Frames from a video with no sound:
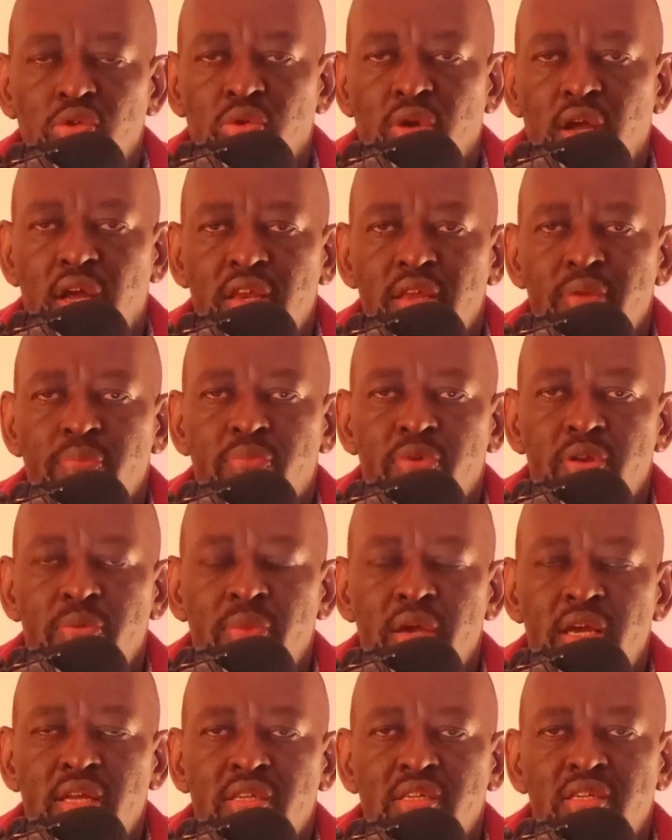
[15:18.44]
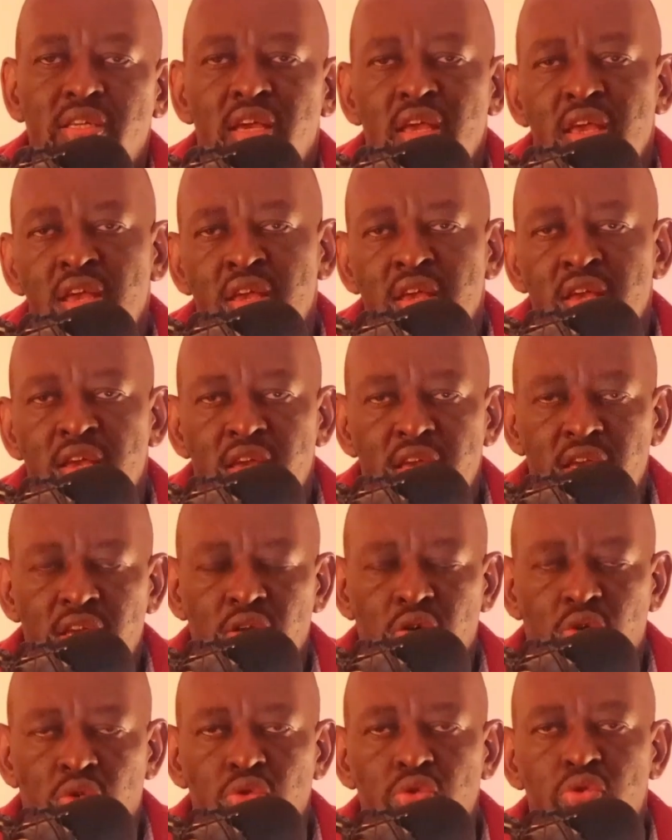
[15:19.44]
you can implement,
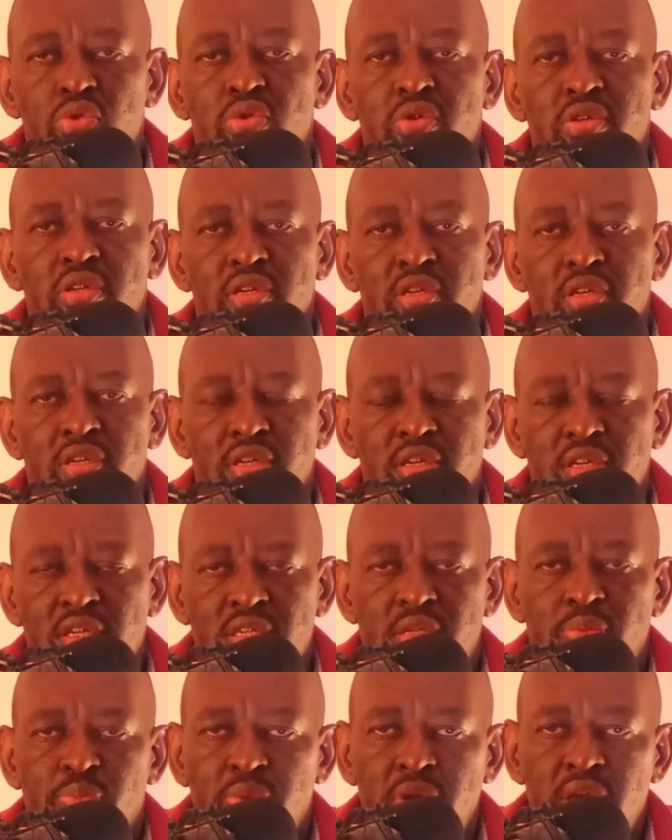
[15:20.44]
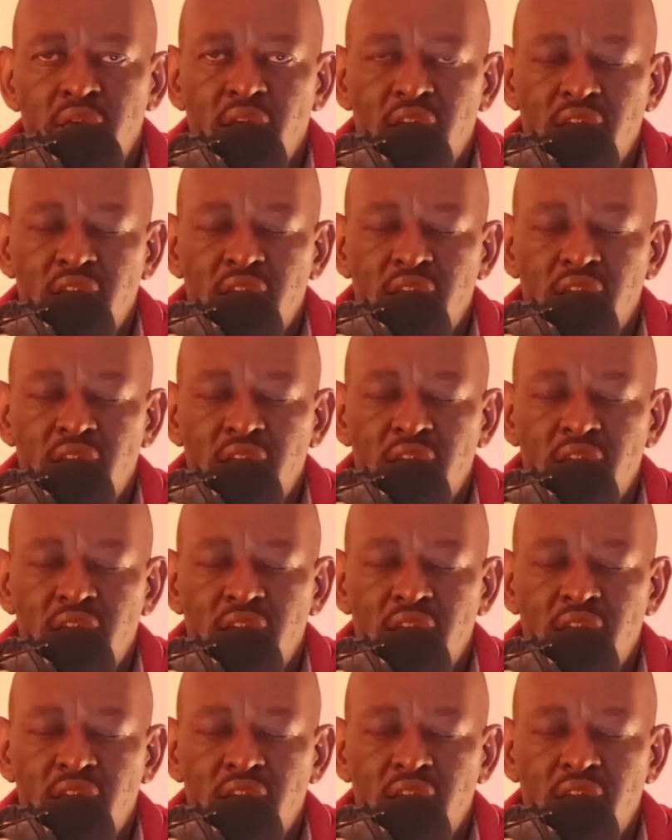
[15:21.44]
include display